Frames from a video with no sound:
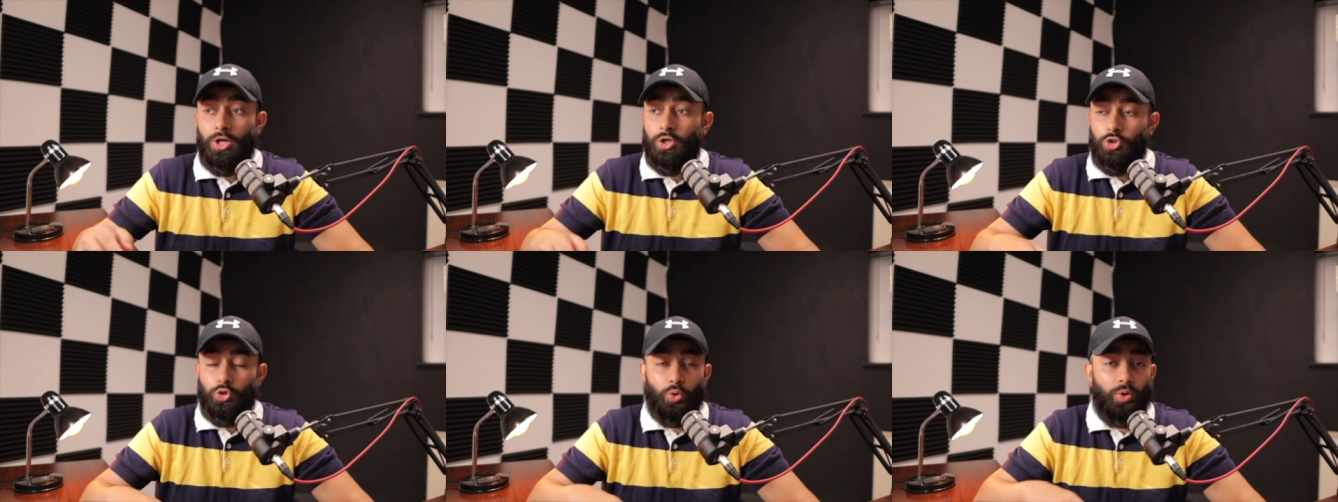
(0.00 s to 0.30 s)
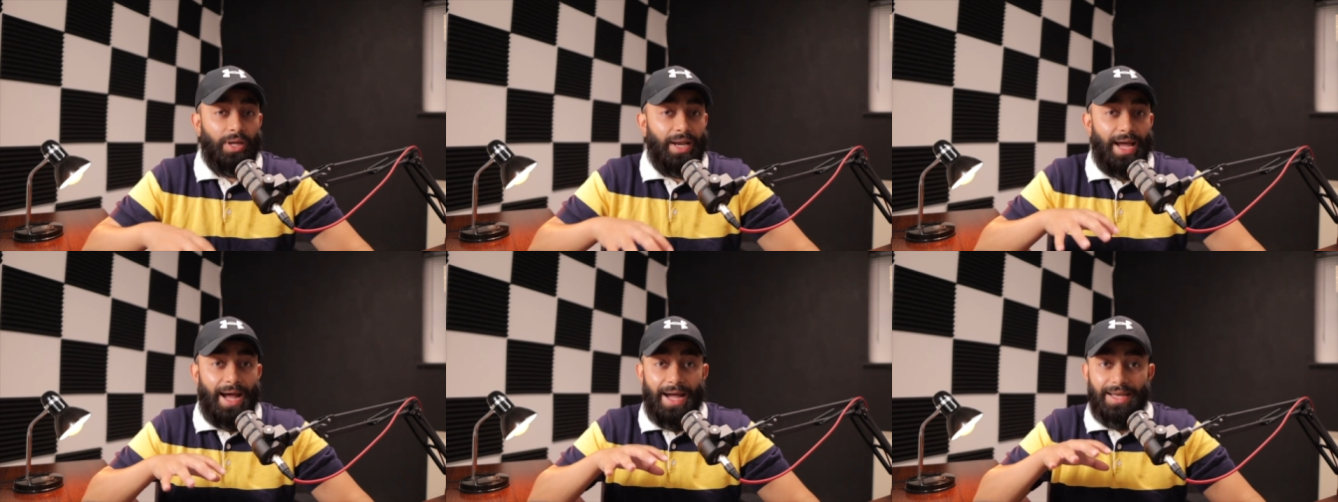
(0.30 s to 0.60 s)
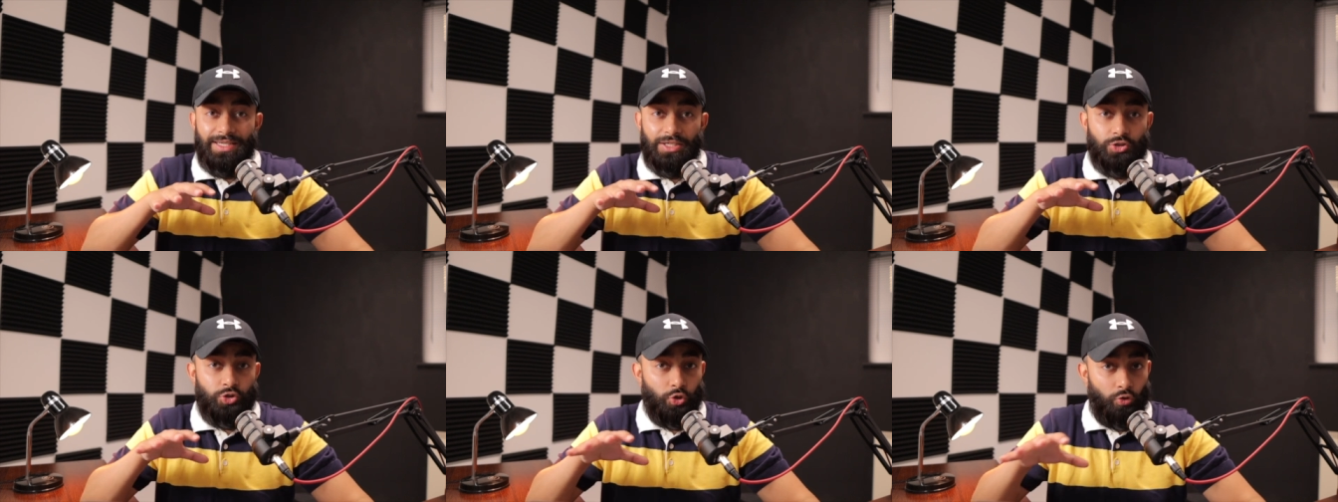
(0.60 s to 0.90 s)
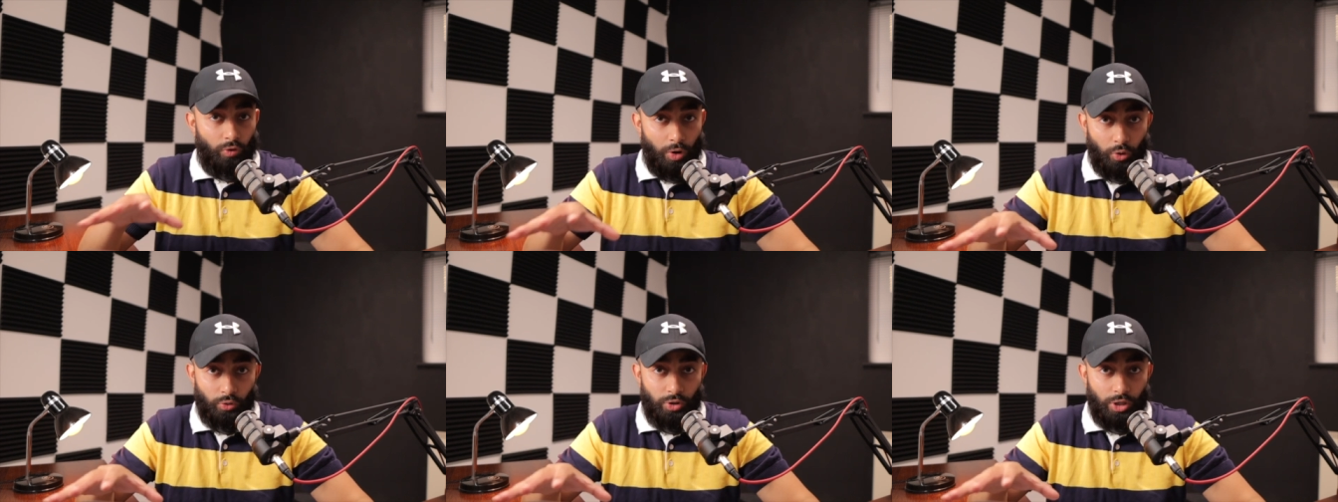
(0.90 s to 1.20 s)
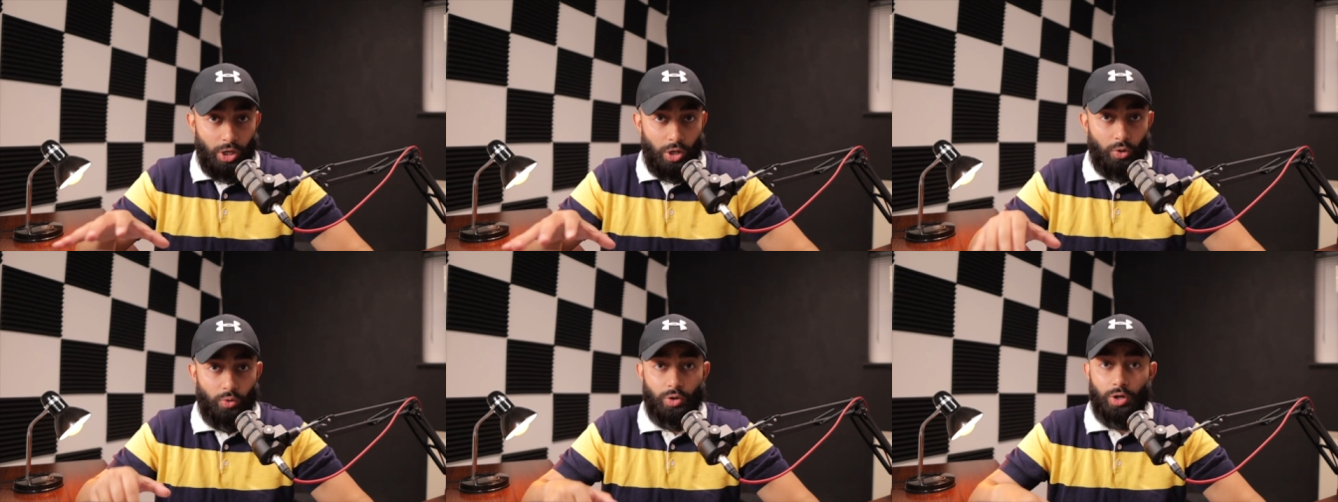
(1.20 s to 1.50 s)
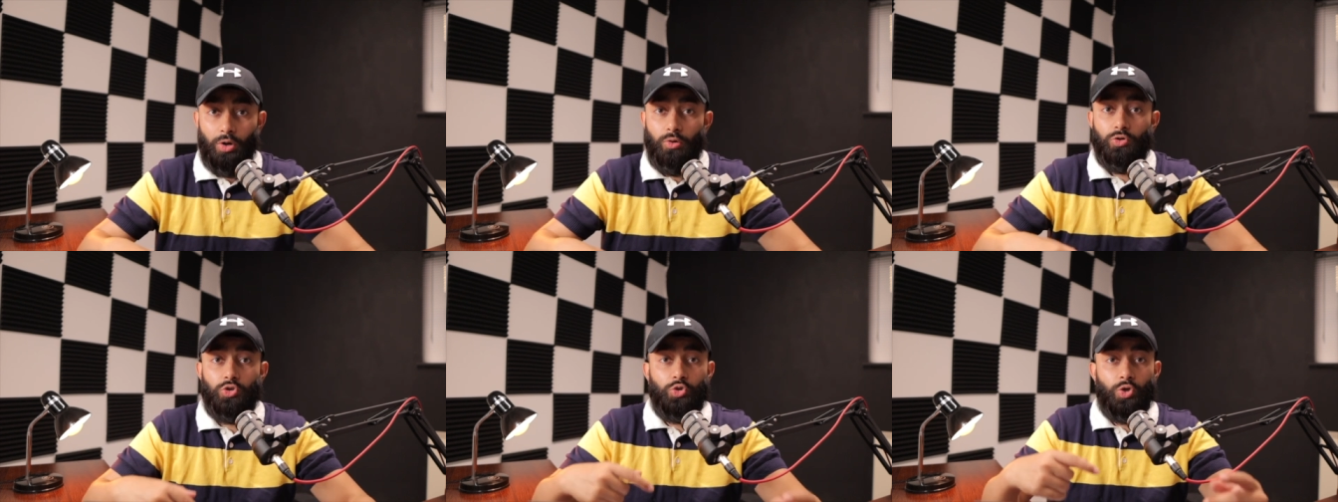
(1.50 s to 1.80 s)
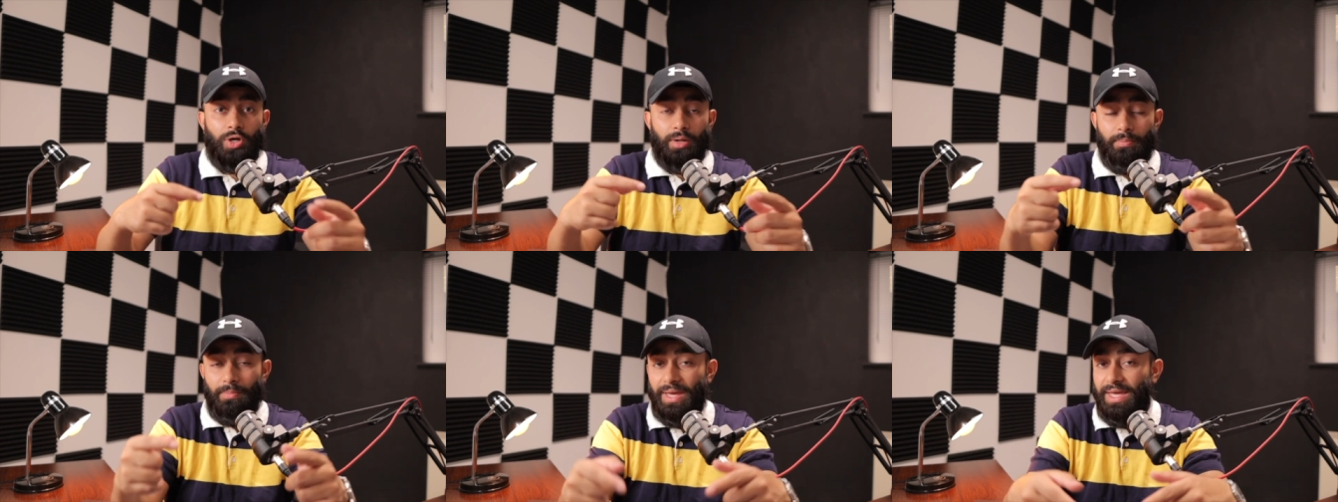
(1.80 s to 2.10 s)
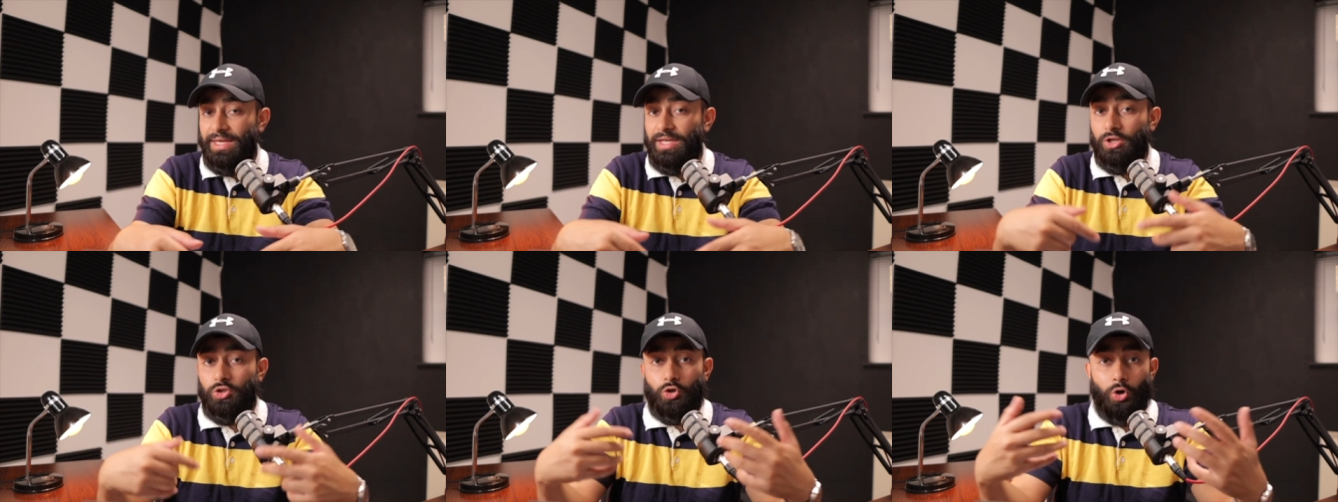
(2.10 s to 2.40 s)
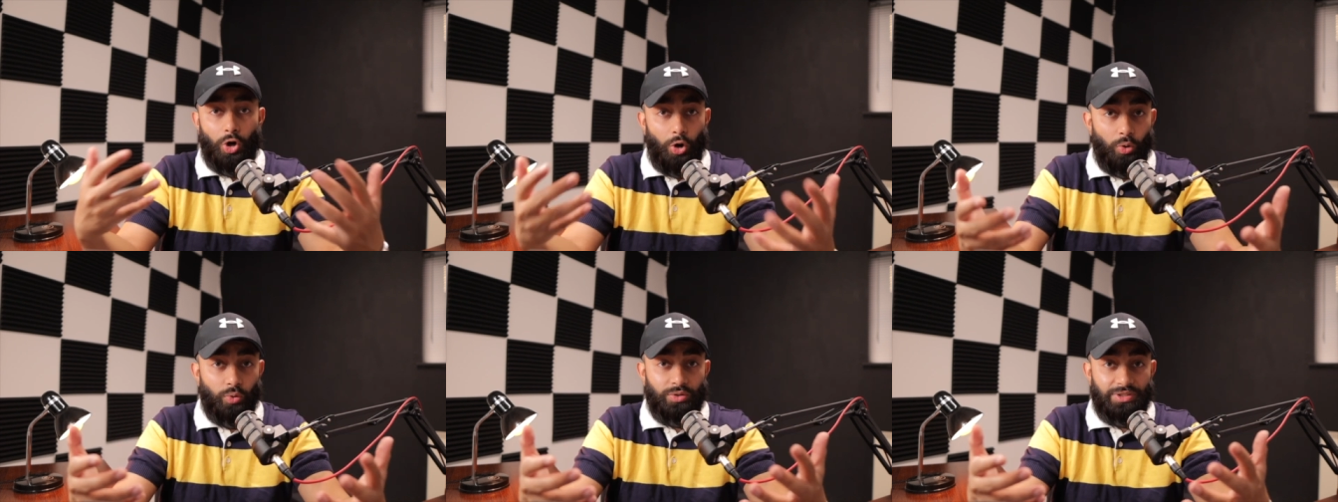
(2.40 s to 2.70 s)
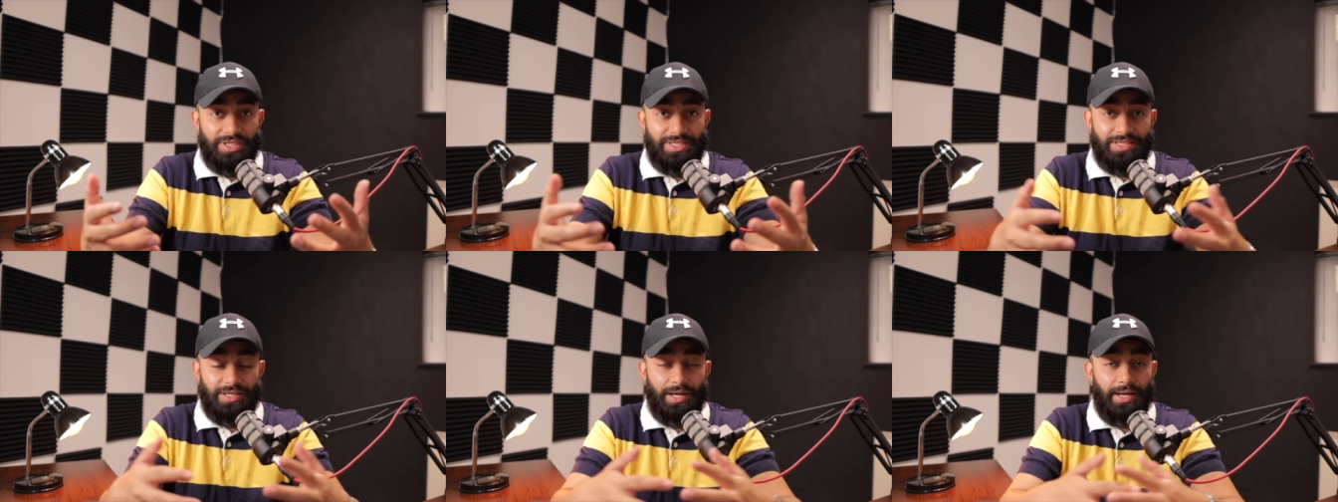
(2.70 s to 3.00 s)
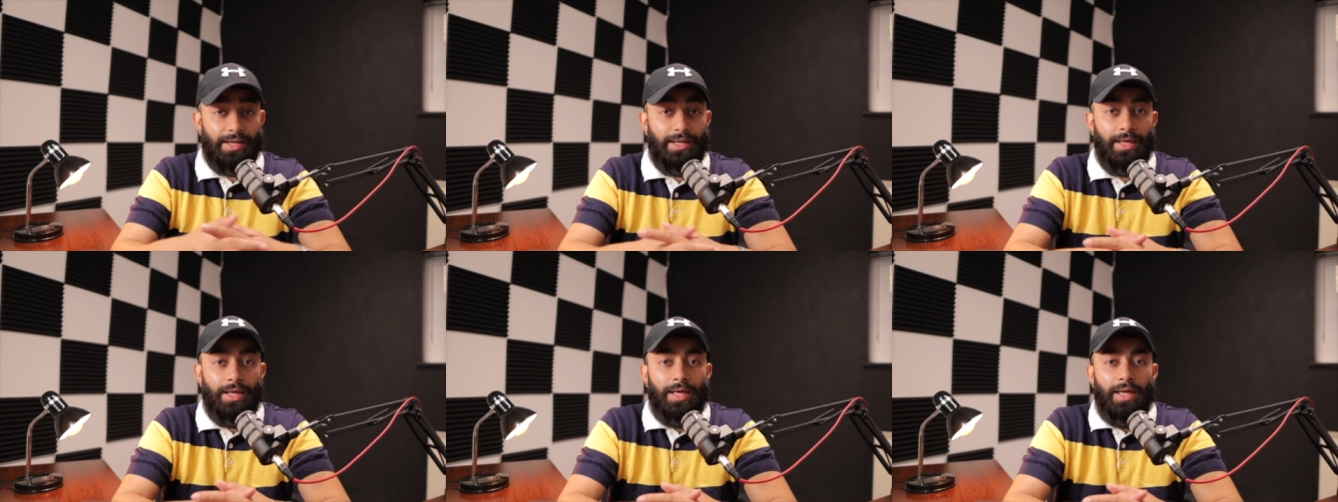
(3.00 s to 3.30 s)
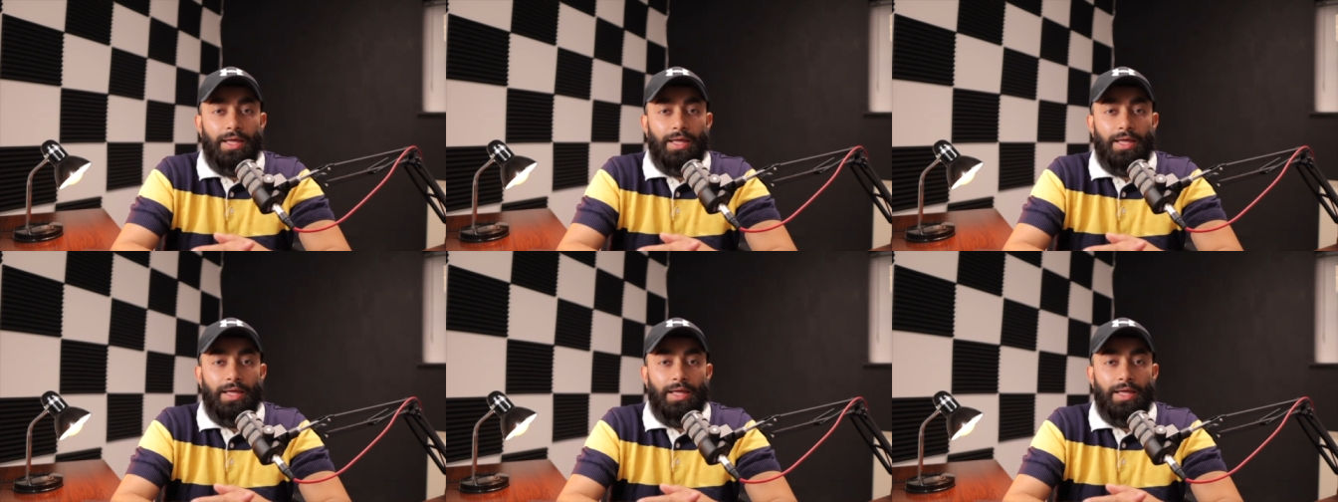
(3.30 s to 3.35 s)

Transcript: You can add in your own logo. You can make it your own design.